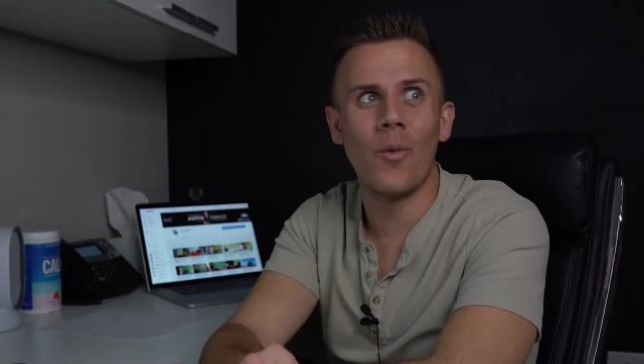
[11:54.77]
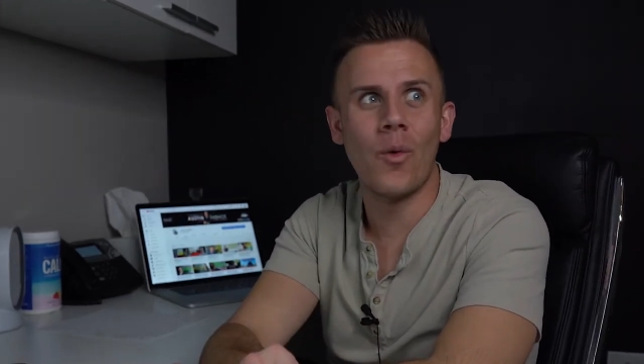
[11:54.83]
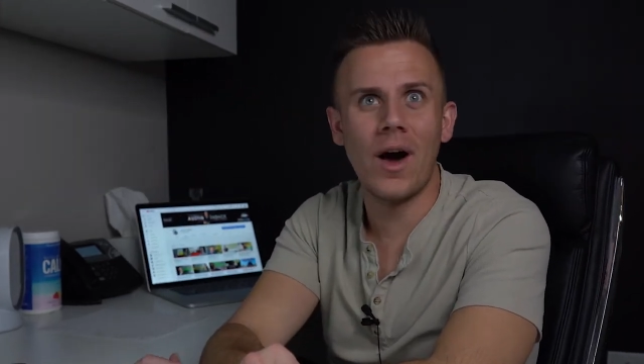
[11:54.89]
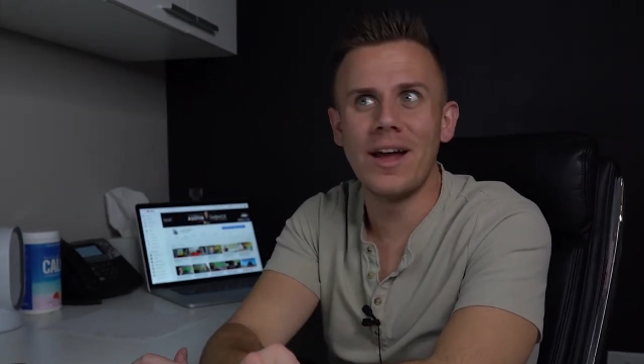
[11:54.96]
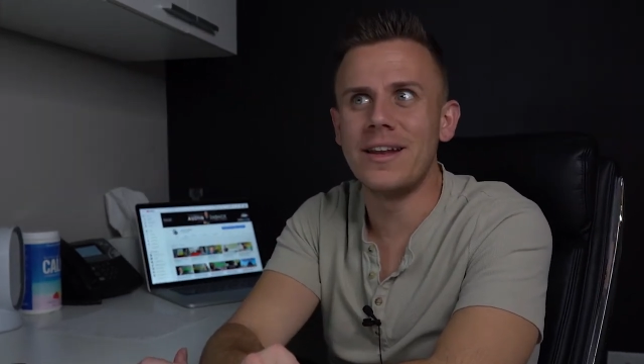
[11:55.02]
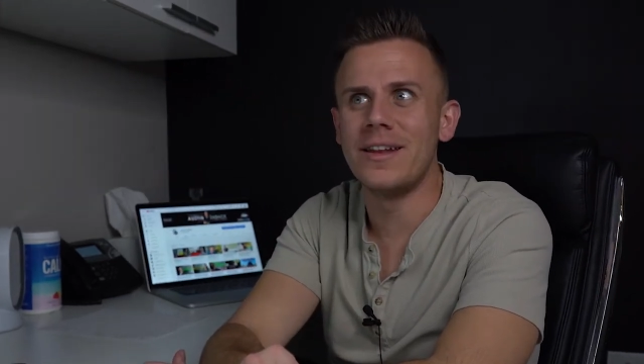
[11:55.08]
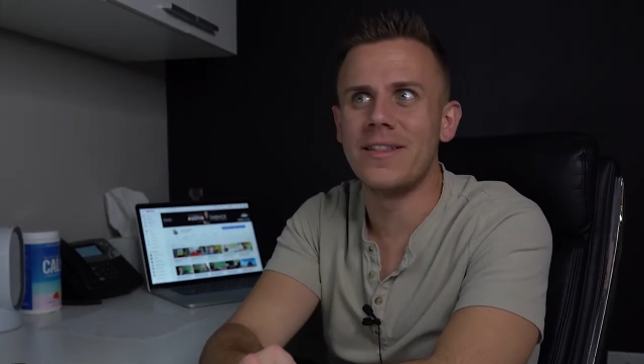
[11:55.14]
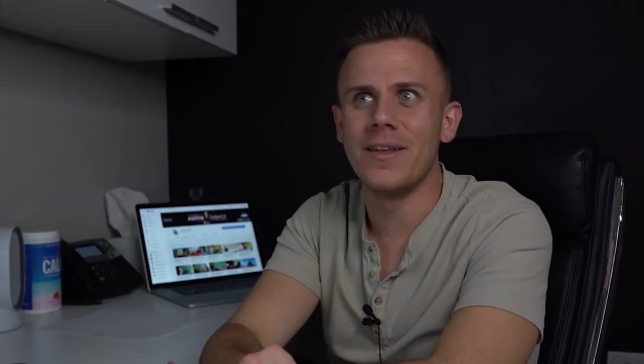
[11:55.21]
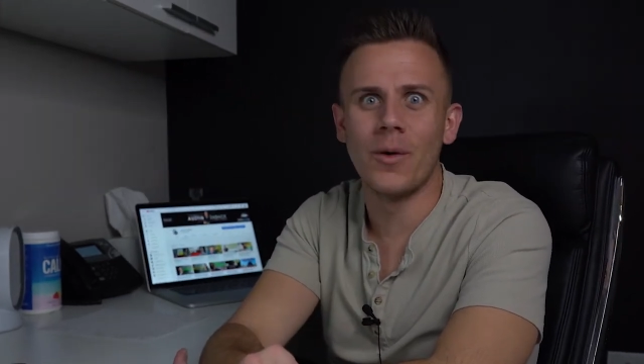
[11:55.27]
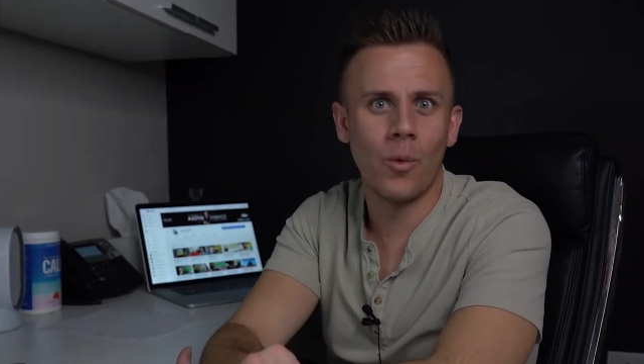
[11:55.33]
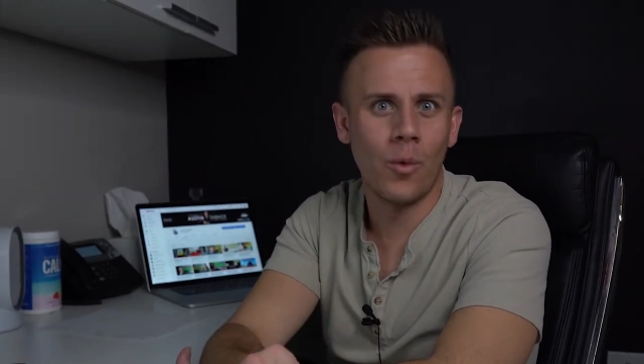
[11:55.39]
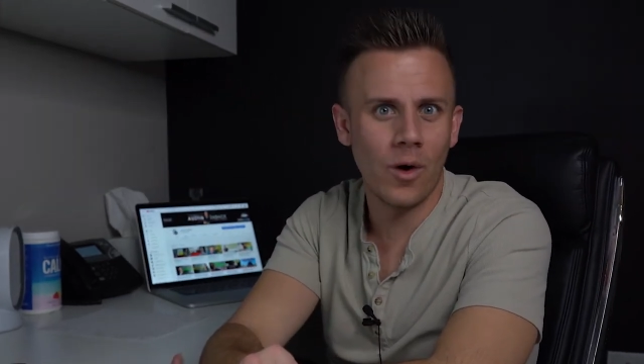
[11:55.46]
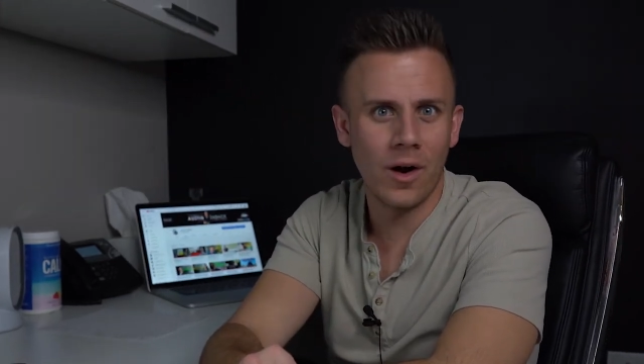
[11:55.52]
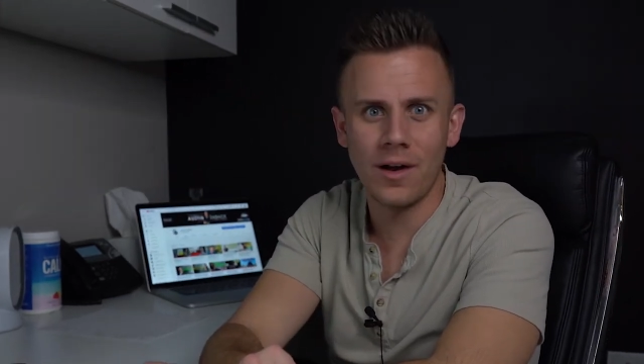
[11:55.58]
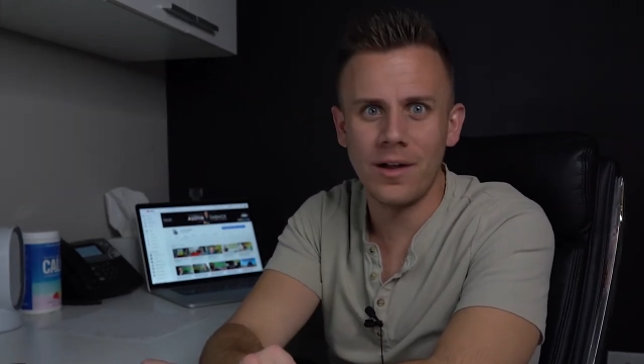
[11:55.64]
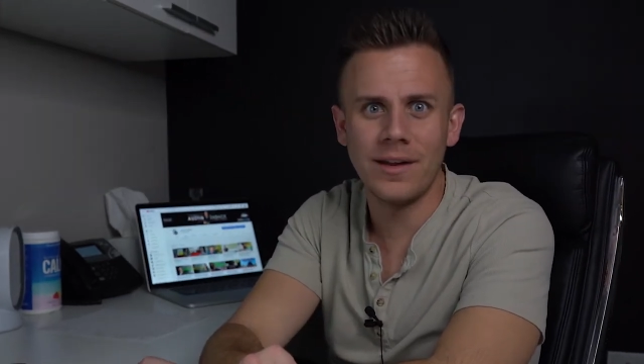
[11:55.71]
what in the
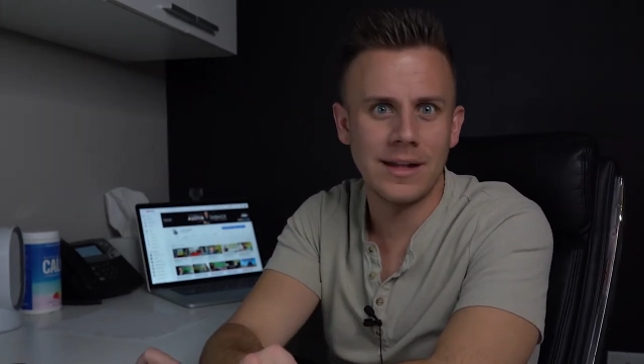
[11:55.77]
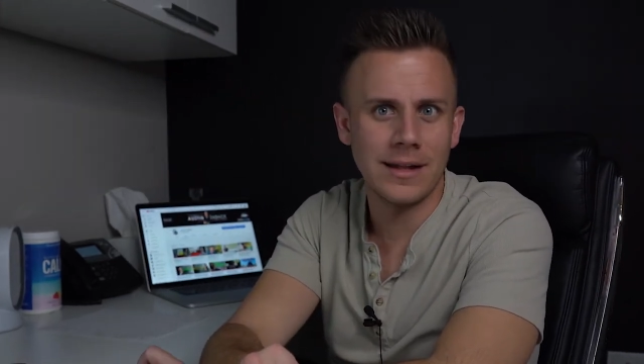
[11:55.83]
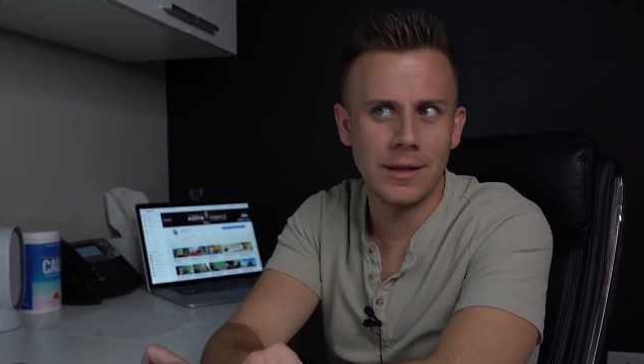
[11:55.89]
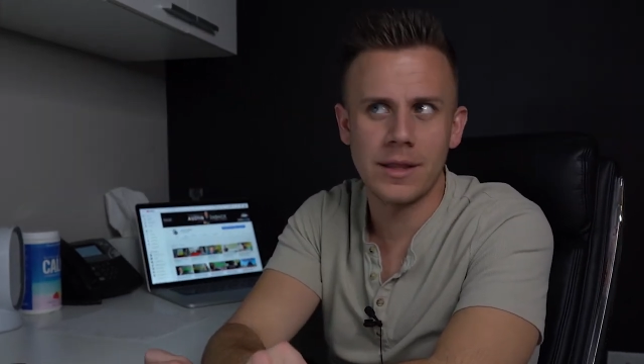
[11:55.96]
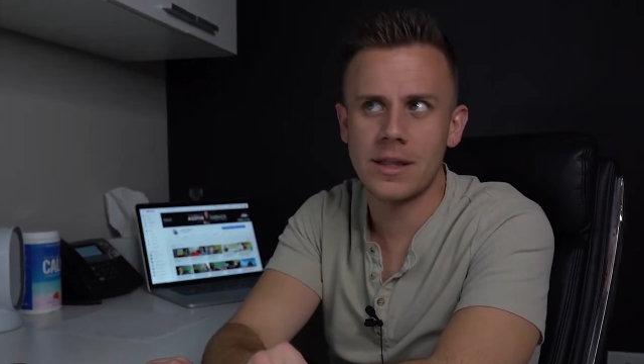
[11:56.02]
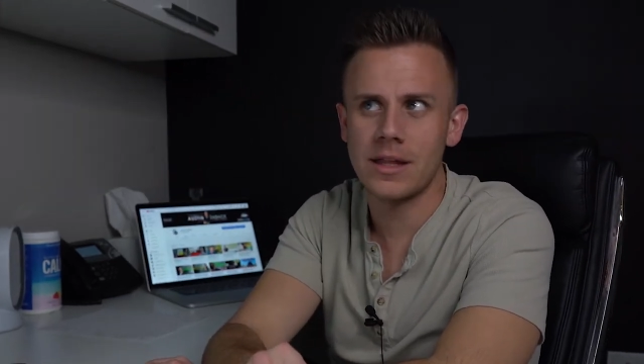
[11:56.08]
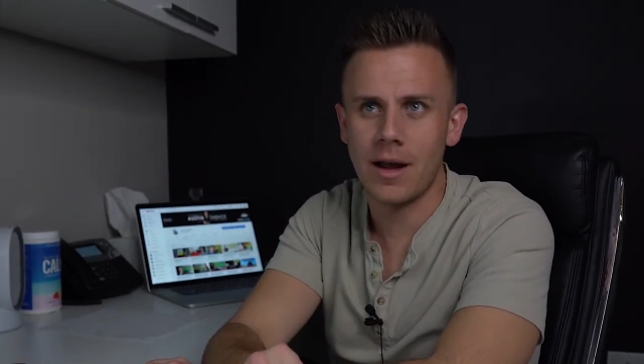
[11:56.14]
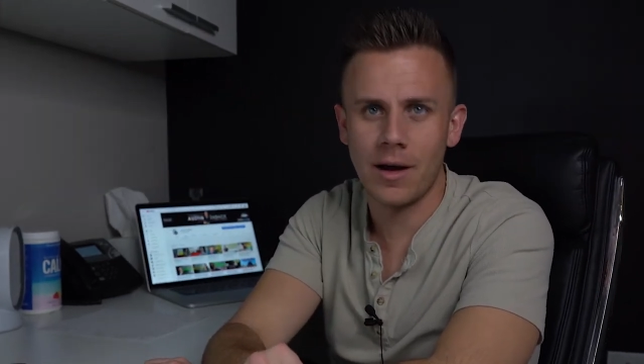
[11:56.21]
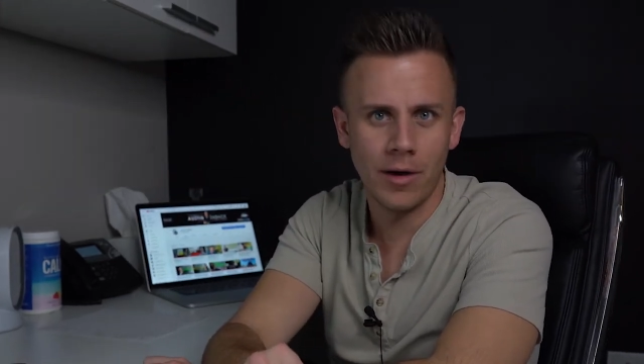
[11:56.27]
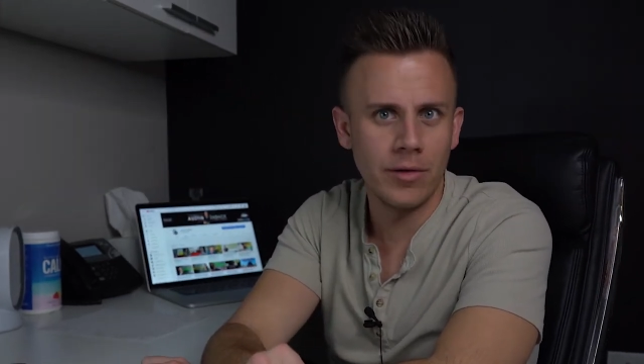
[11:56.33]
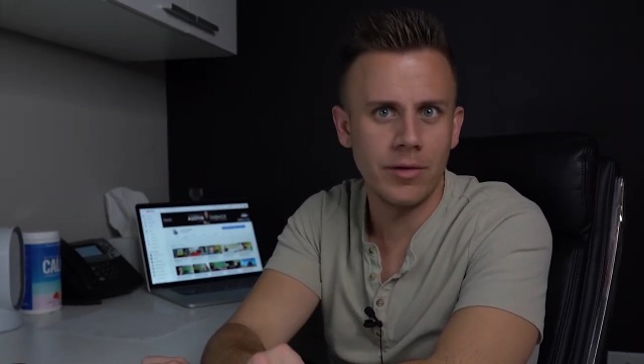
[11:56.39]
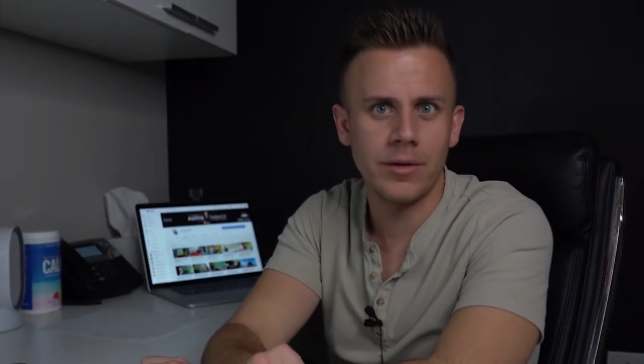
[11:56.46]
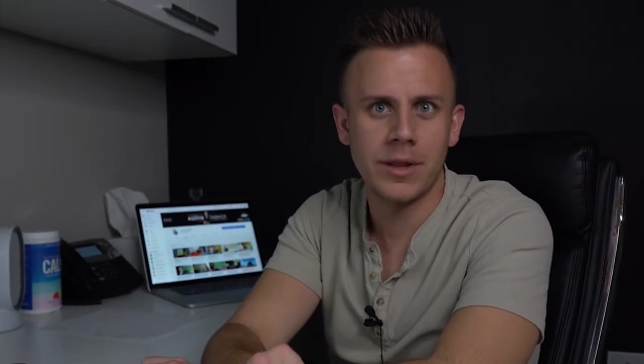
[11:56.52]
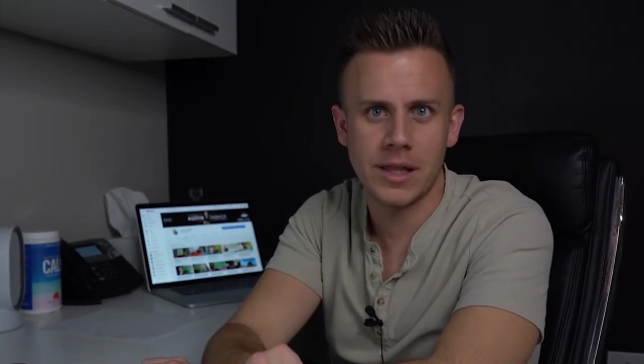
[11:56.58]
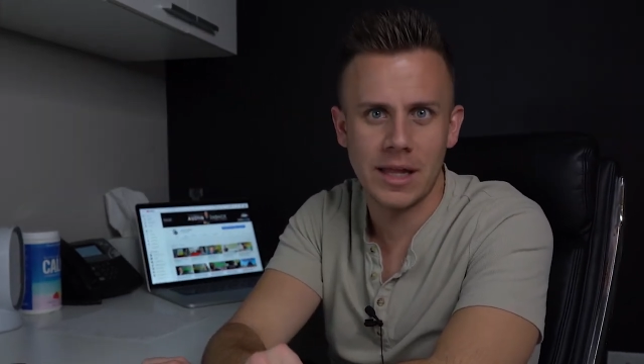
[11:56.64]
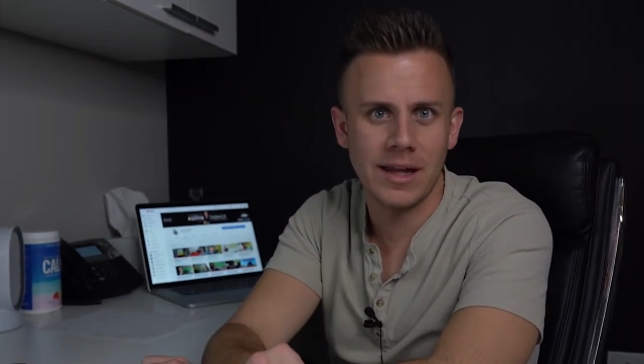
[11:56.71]
world is the
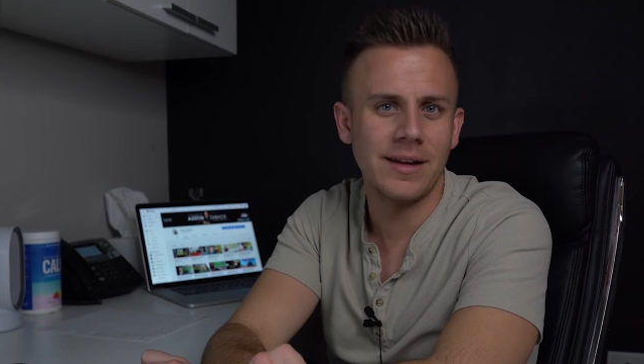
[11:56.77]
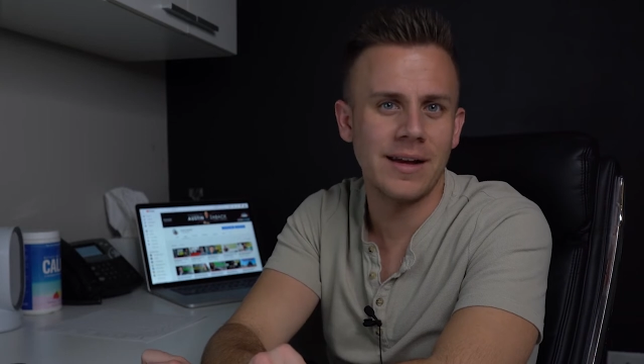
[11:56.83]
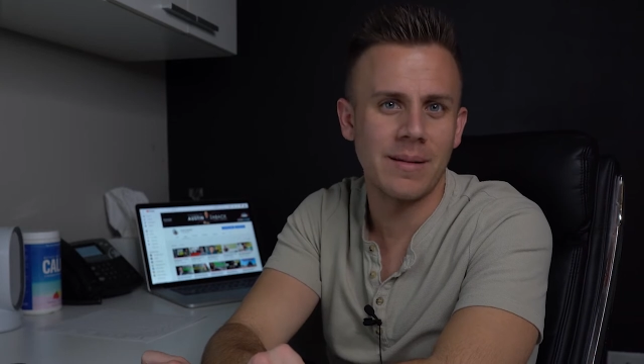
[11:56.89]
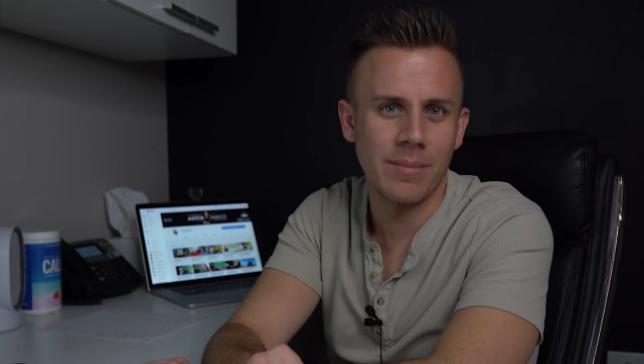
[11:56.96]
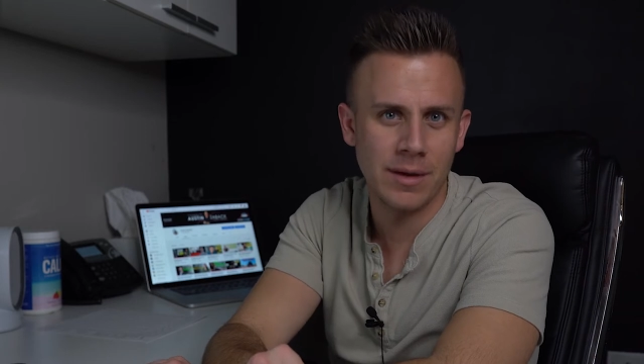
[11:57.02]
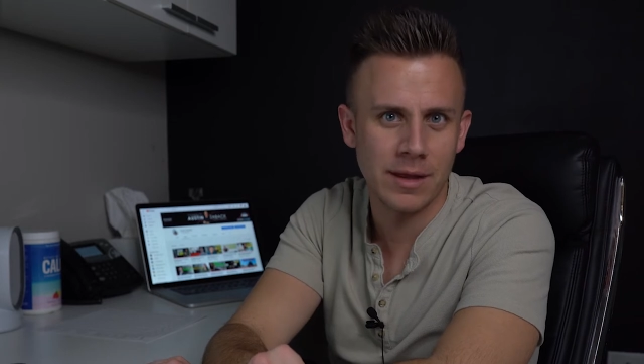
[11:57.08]
wholesaling